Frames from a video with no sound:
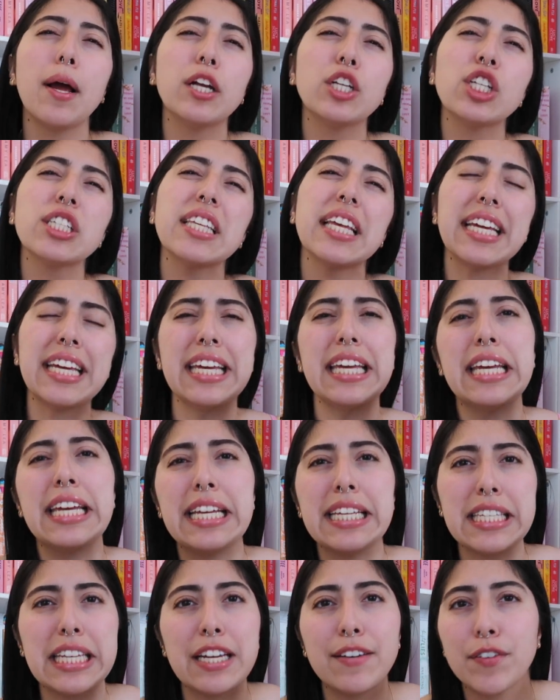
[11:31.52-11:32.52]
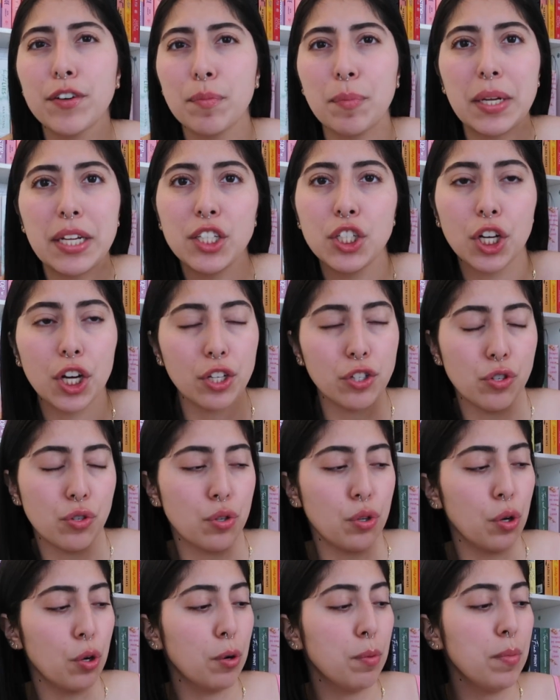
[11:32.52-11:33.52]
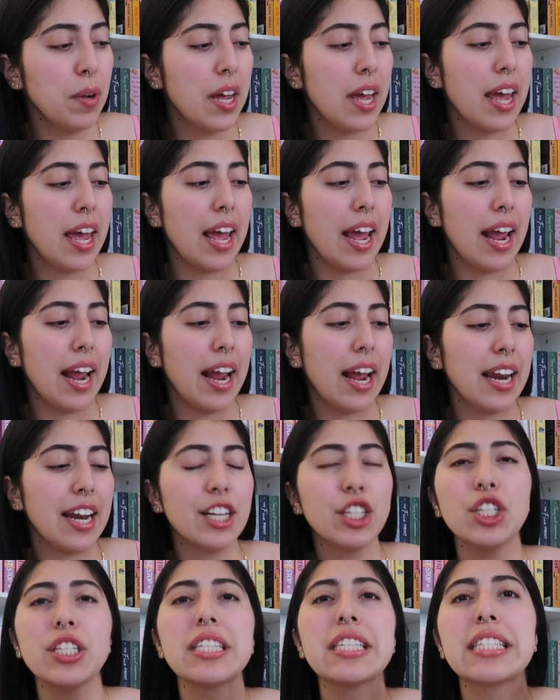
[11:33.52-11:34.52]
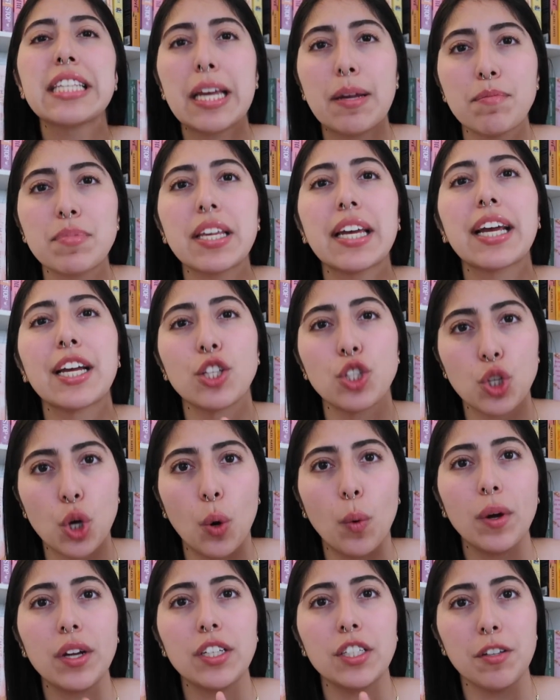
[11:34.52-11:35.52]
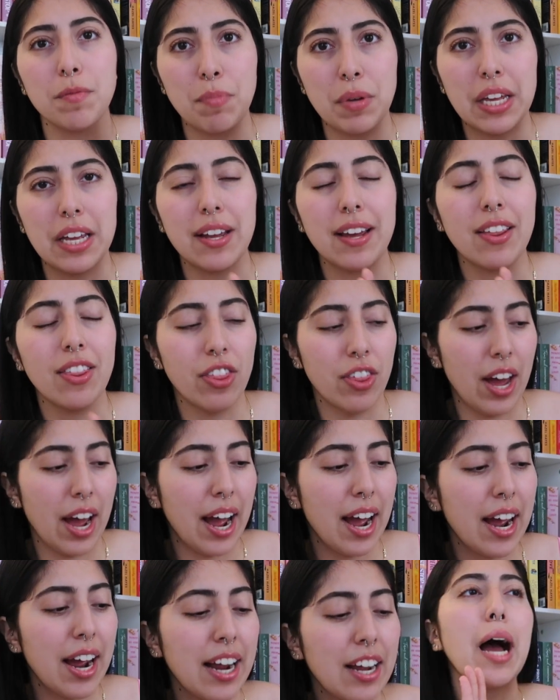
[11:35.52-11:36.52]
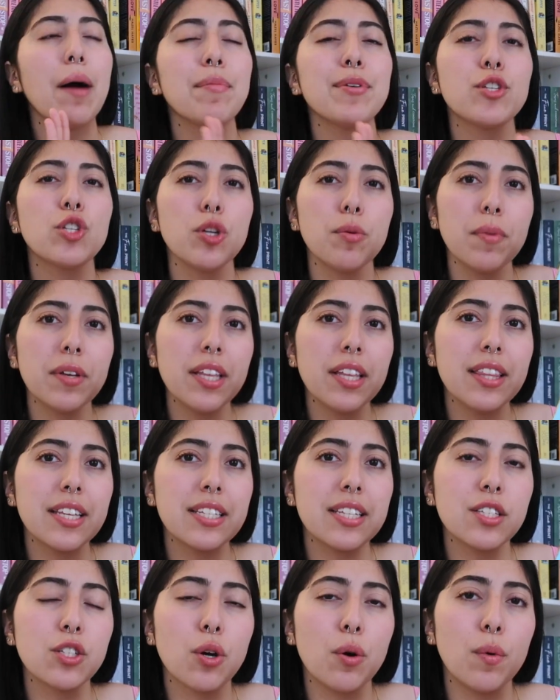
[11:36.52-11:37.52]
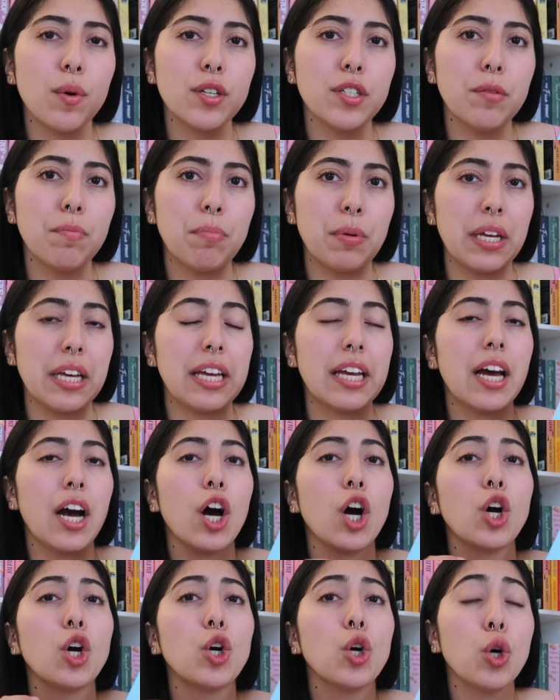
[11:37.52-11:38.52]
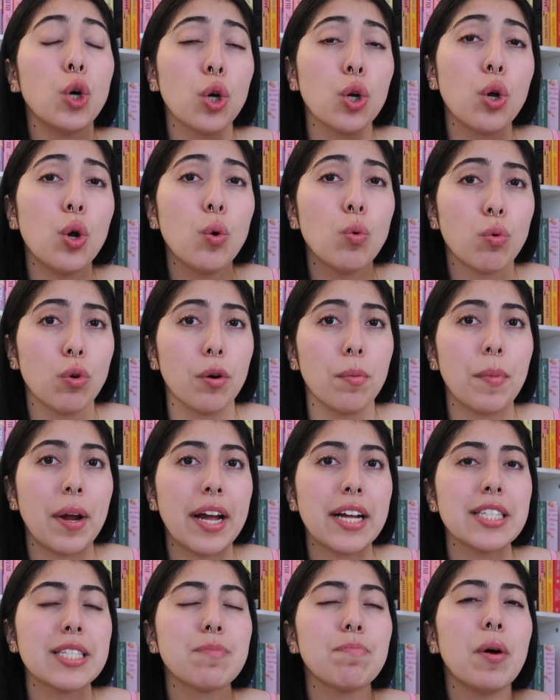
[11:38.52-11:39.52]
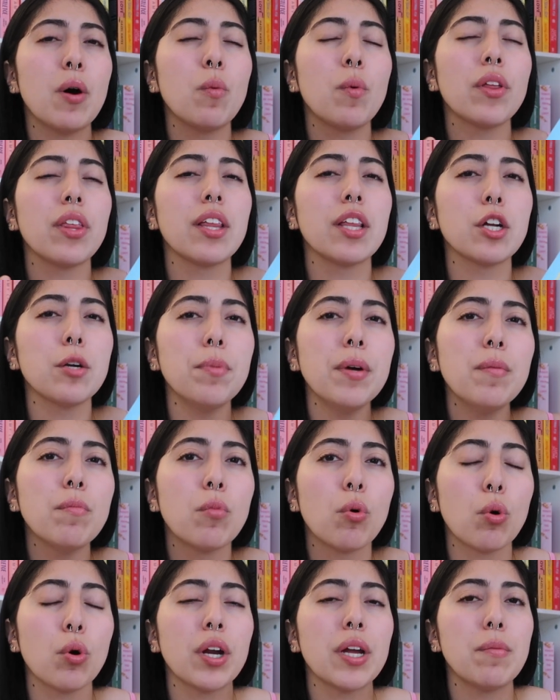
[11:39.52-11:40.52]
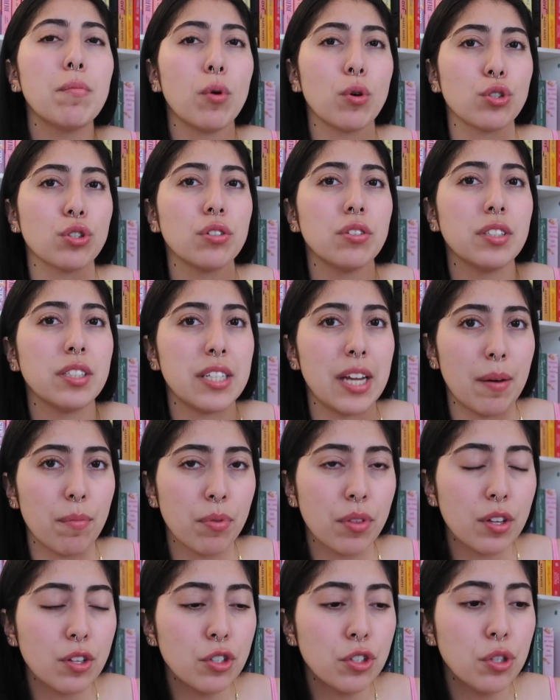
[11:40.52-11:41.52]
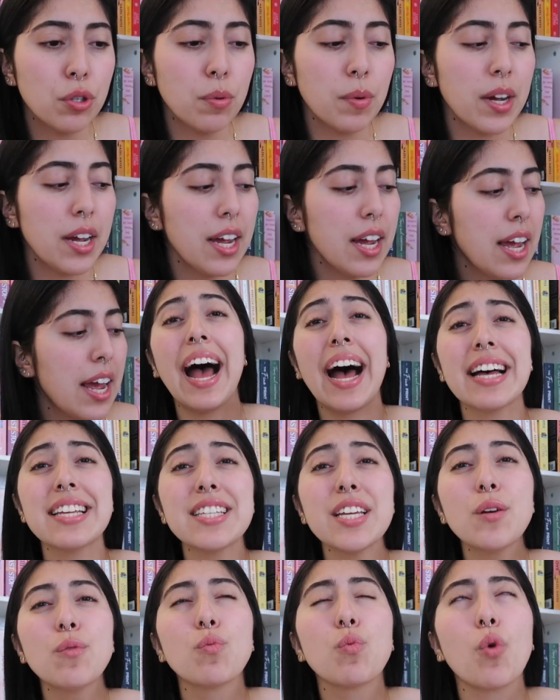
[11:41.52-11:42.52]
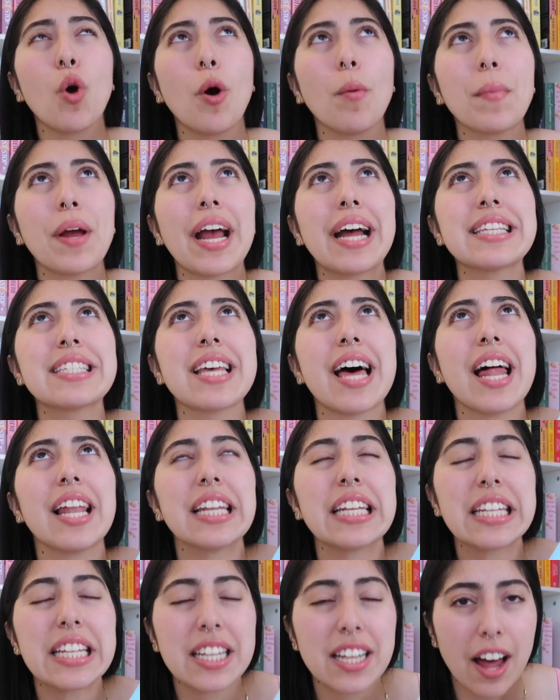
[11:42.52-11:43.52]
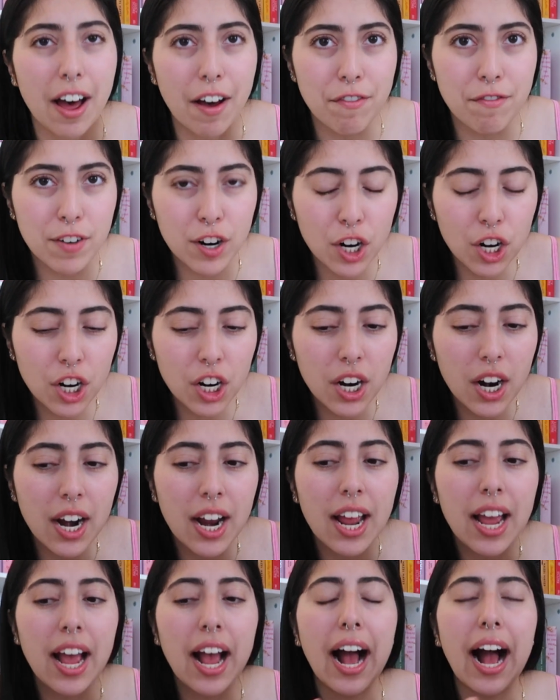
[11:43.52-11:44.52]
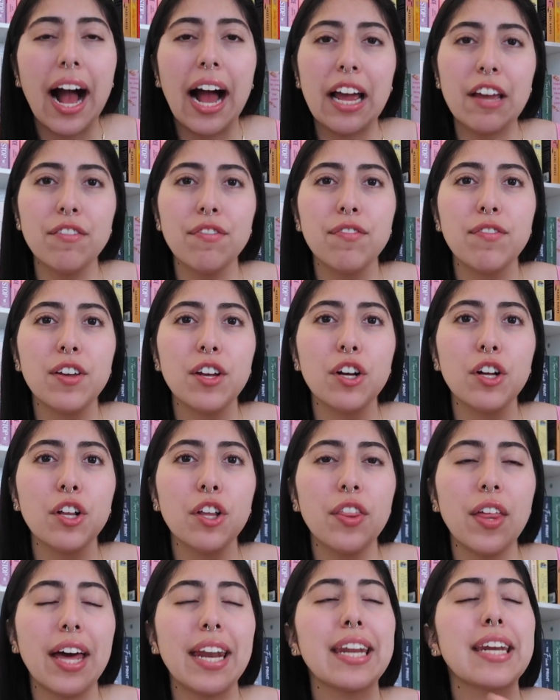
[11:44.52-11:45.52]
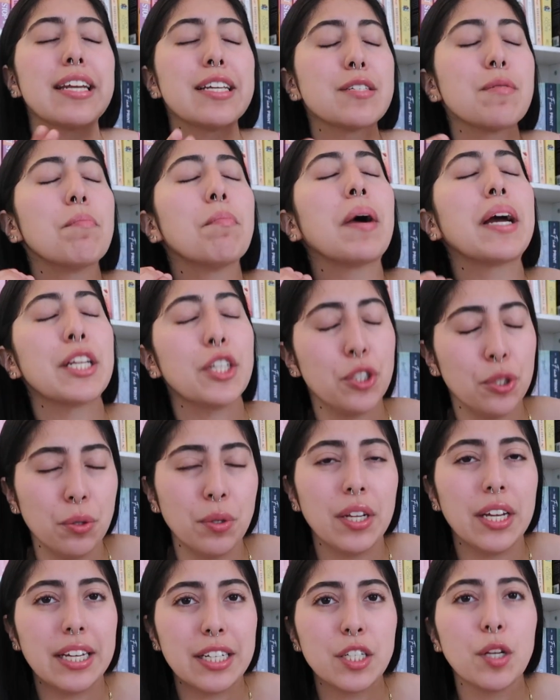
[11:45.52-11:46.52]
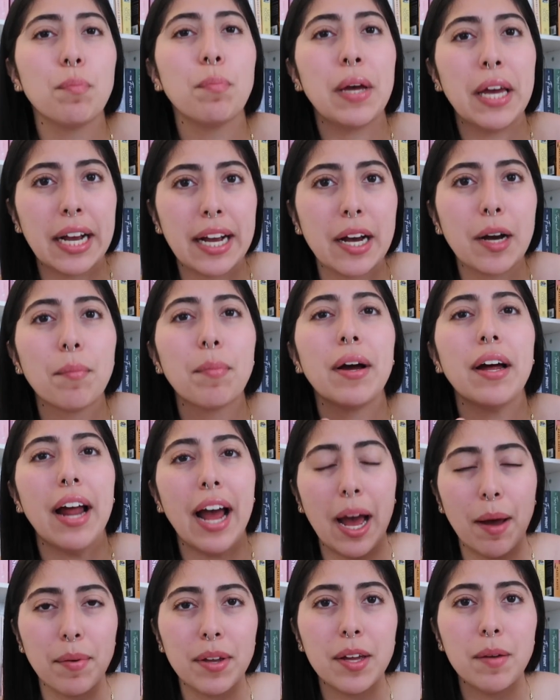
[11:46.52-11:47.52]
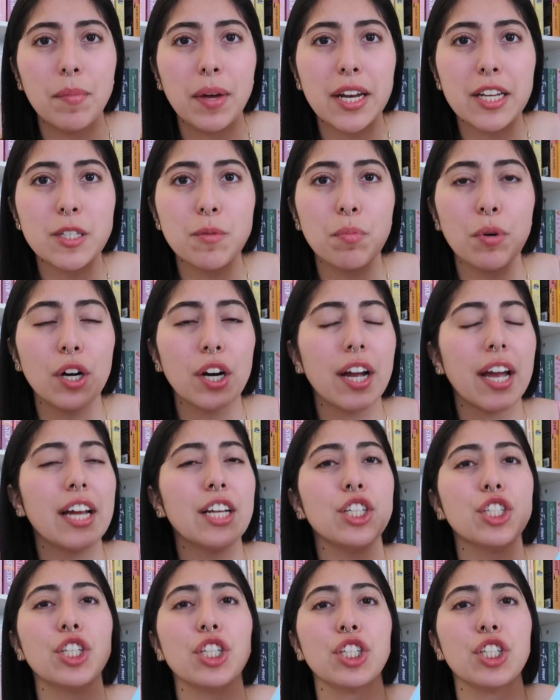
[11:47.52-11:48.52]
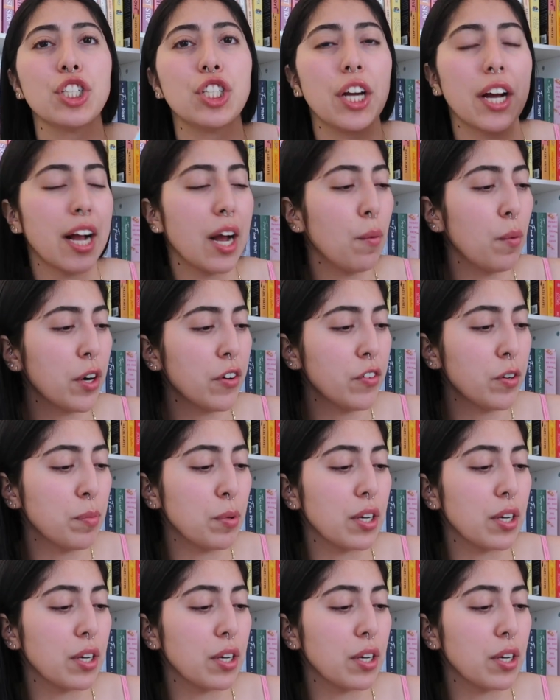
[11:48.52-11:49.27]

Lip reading: just like easy for me to consume. And it just seems like it's going to be that. I'm assuming that this is going to be a good old romance, but with a little bit more emotional depth into it. As a romance lover, I feel that it is my duty to pick up an Abby Jimenez book and just check out one of her